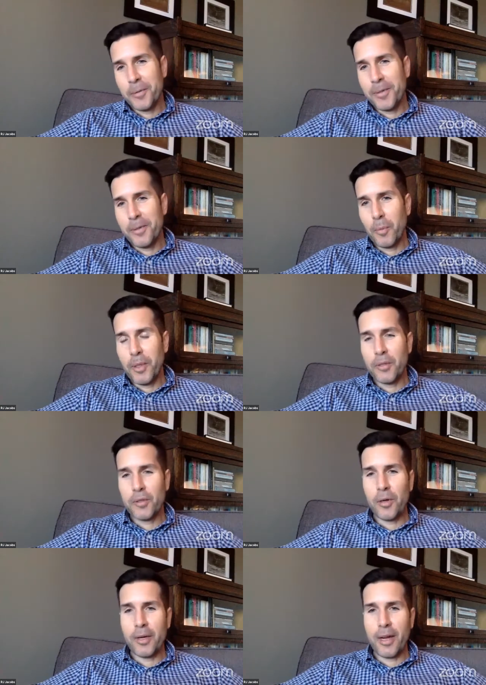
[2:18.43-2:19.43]
when you're
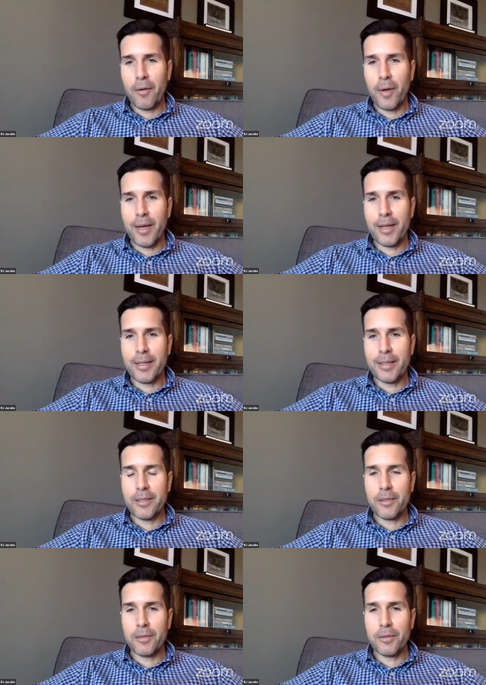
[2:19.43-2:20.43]
starting out writing and
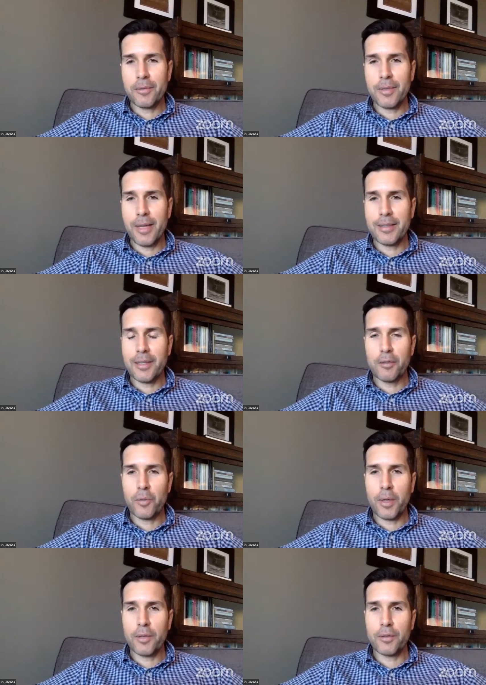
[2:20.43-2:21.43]
you're 19 or
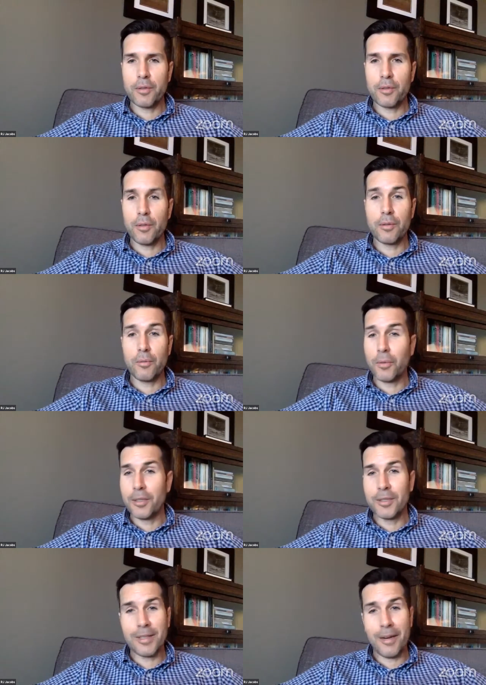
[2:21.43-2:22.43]
20 years old, you really
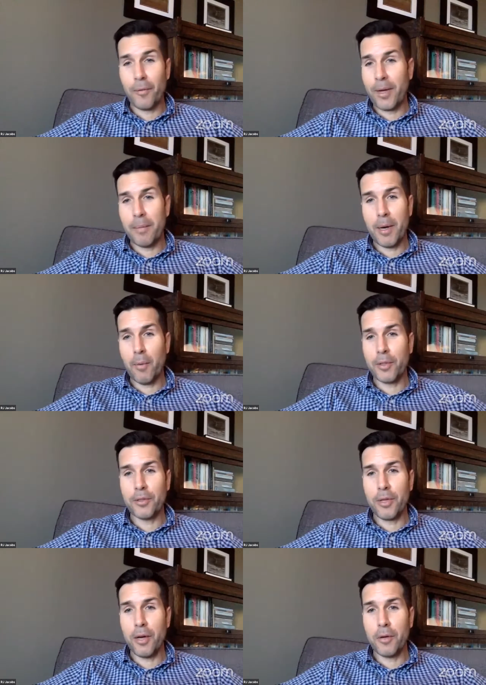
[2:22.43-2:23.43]
just kind of write about what you
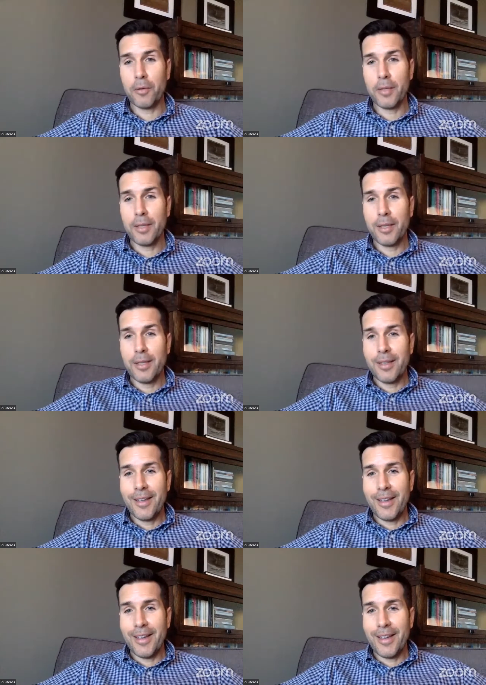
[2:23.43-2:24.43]
know.
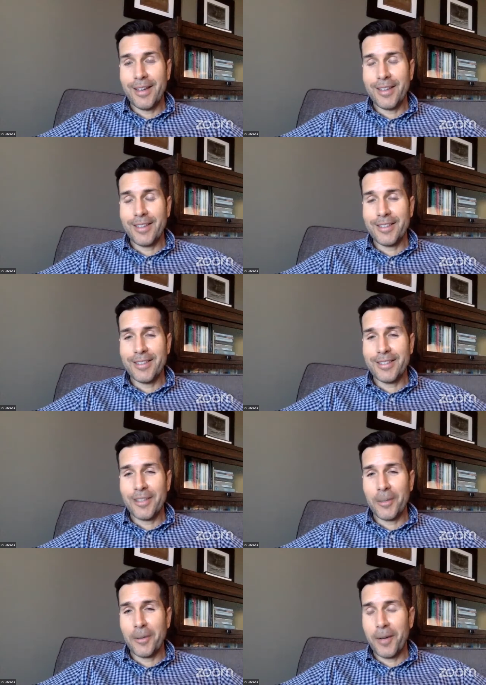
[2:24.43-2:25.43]
And so
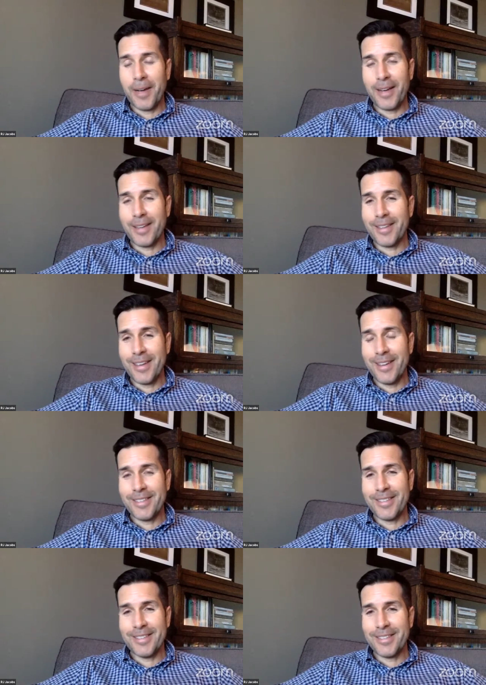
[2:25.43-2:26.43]
I
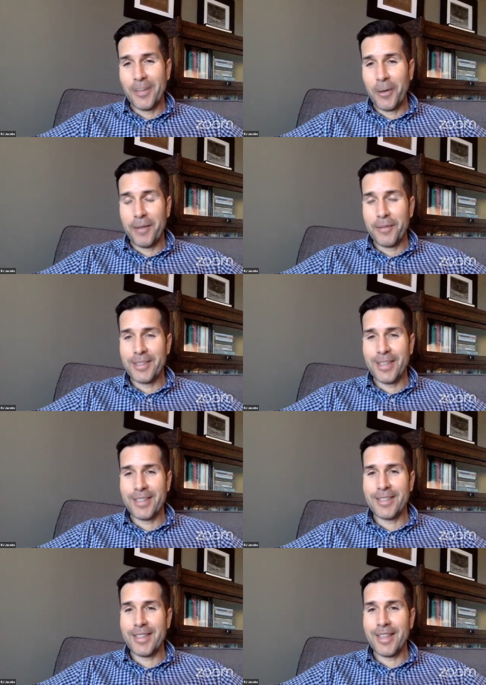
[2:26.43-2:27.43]
don't have a sense that
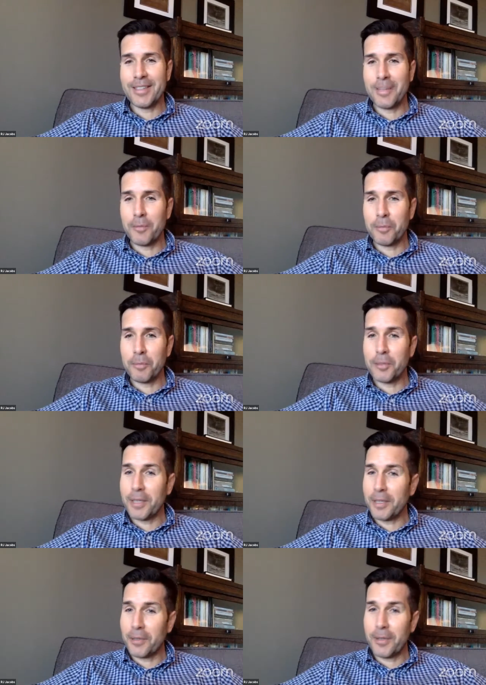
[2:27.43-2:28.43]
that stuff was
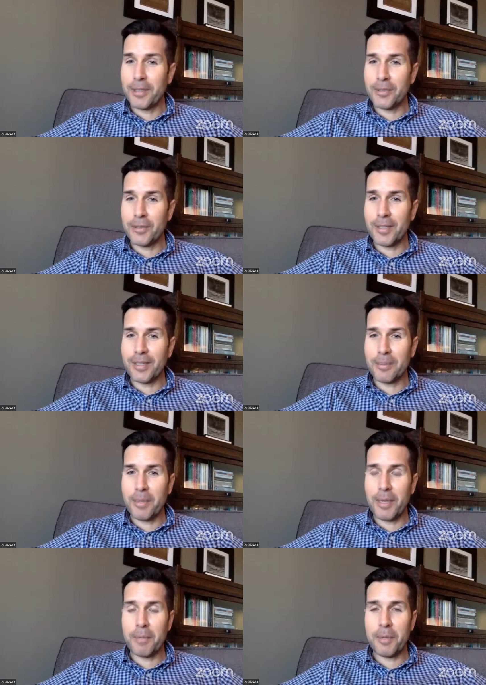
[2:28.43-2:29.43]
particularly interesting to
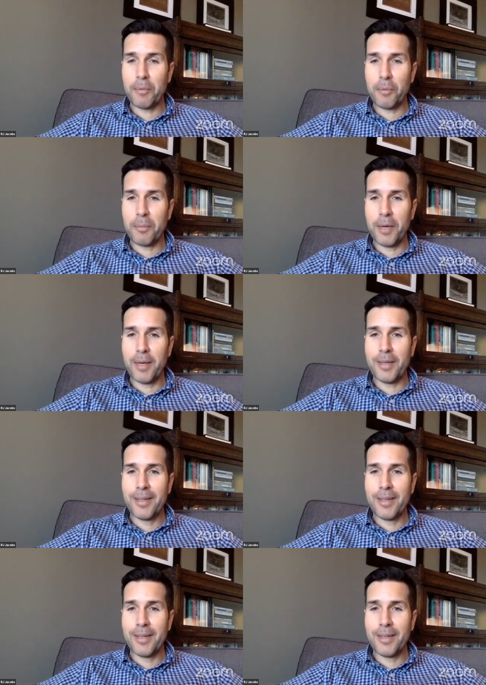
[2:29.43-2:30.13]
many people, but